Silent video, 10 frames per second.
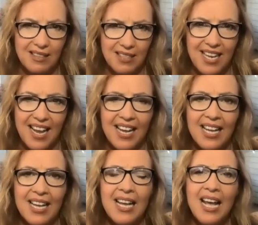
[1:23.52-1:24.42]
today.
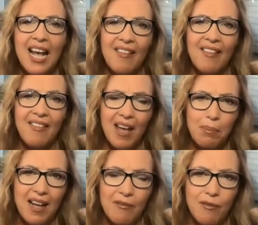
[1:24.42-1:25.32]
And that
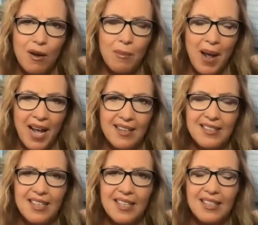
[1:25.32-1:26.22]
platform has
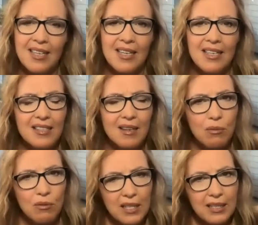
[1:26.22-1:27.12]
in it
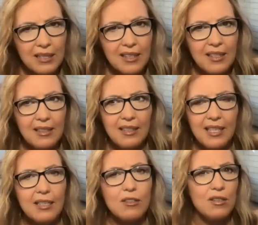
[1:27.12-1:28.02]
some really
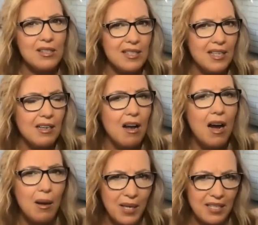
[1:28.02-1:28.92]
interesting
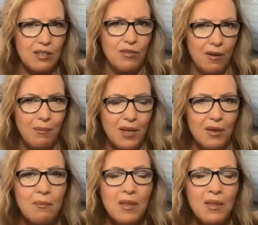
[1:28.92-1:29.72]
comments from you.